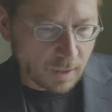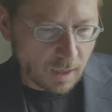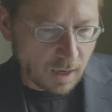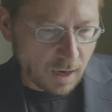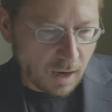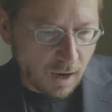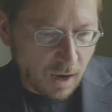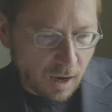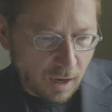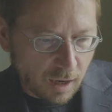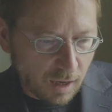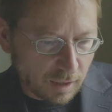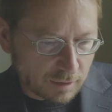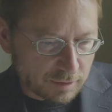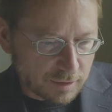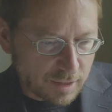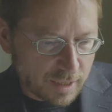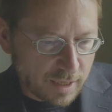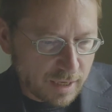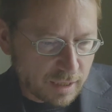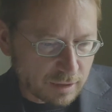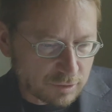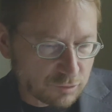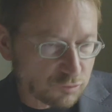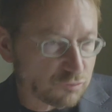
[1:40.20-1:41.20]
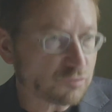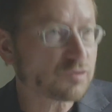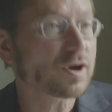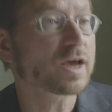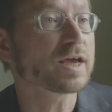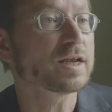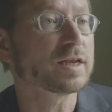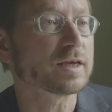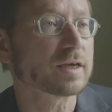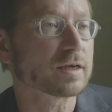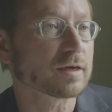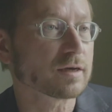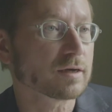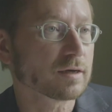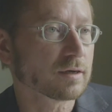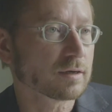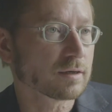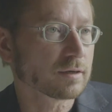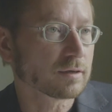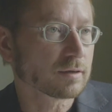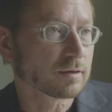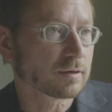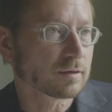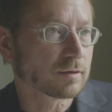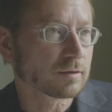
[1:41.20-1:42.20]
and they are trading
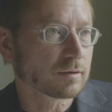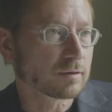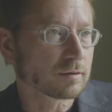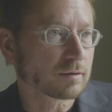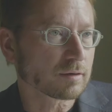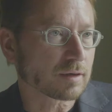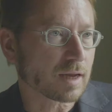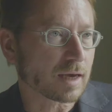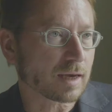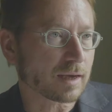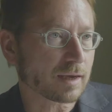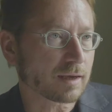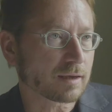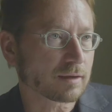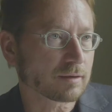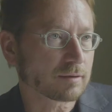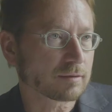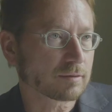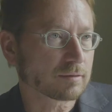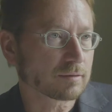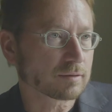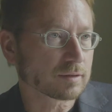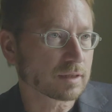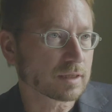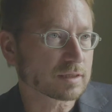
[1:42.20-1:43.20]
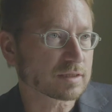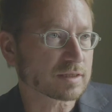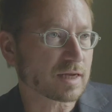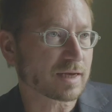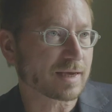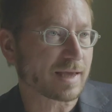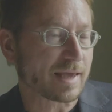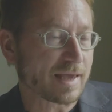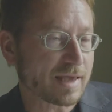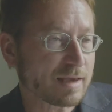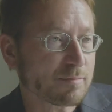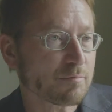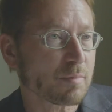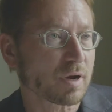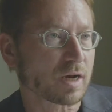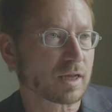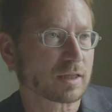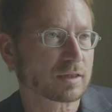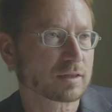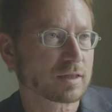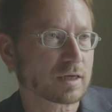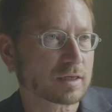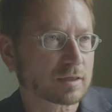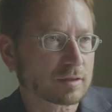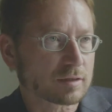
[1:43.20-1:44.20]
it's like
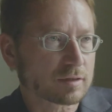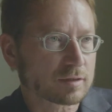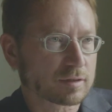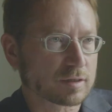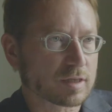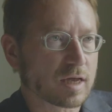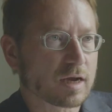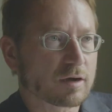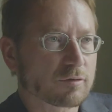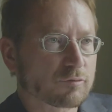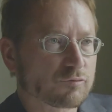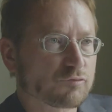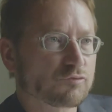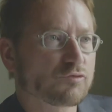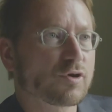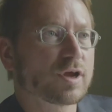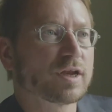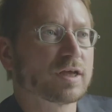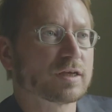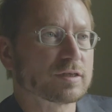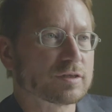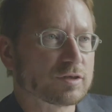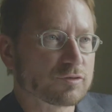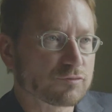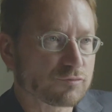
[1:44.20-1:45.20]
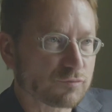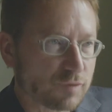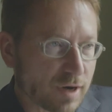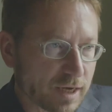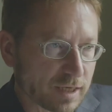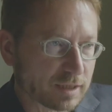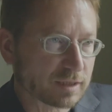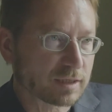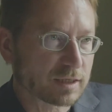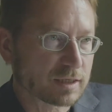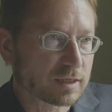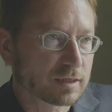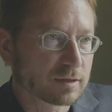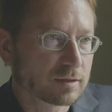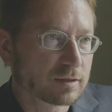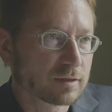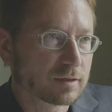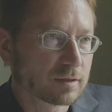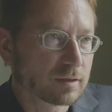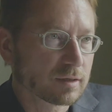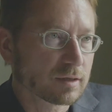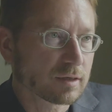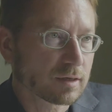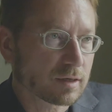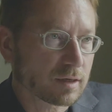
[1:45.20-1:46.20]
immanent, that they're trading directly
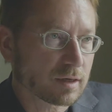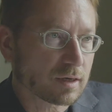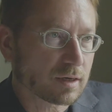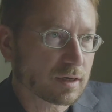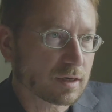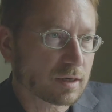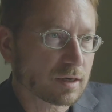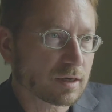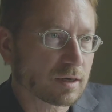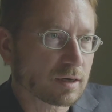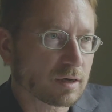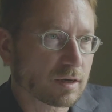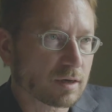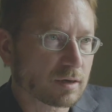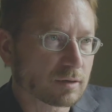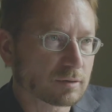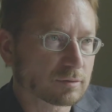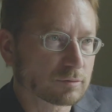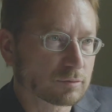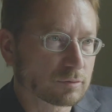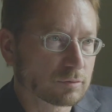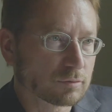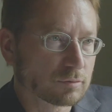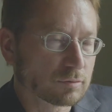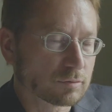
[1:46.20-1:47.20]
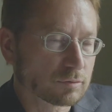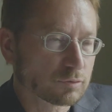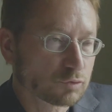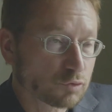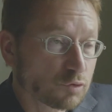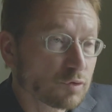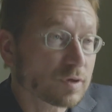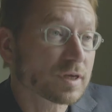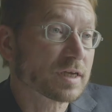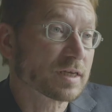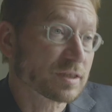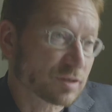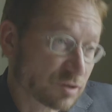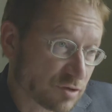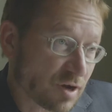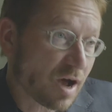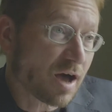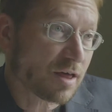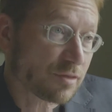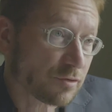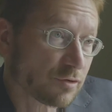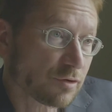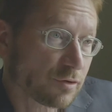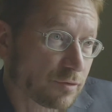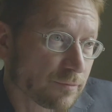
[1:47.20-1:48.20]
to each
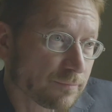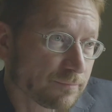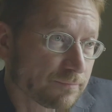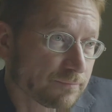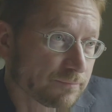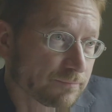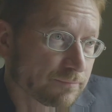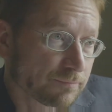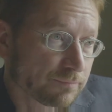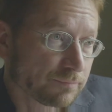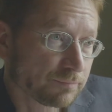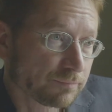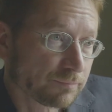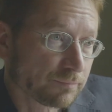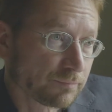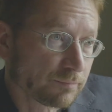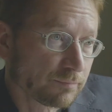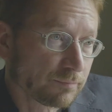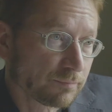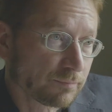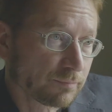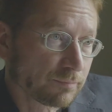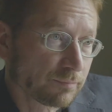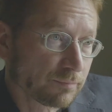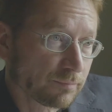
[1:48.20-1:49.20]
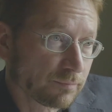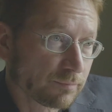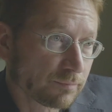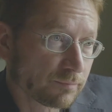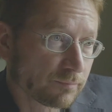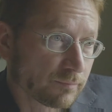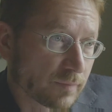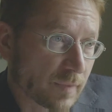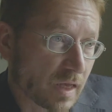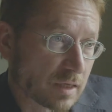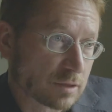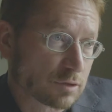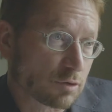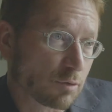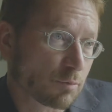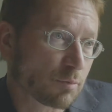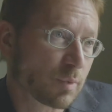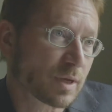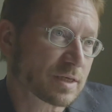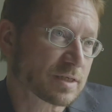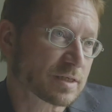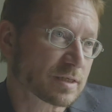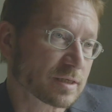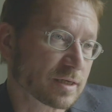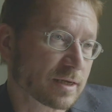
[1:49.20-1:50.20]
other. So
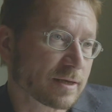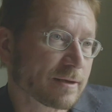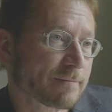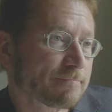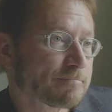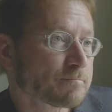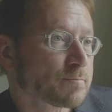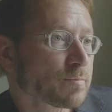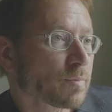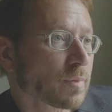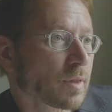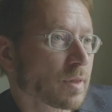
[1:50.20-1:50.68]
basically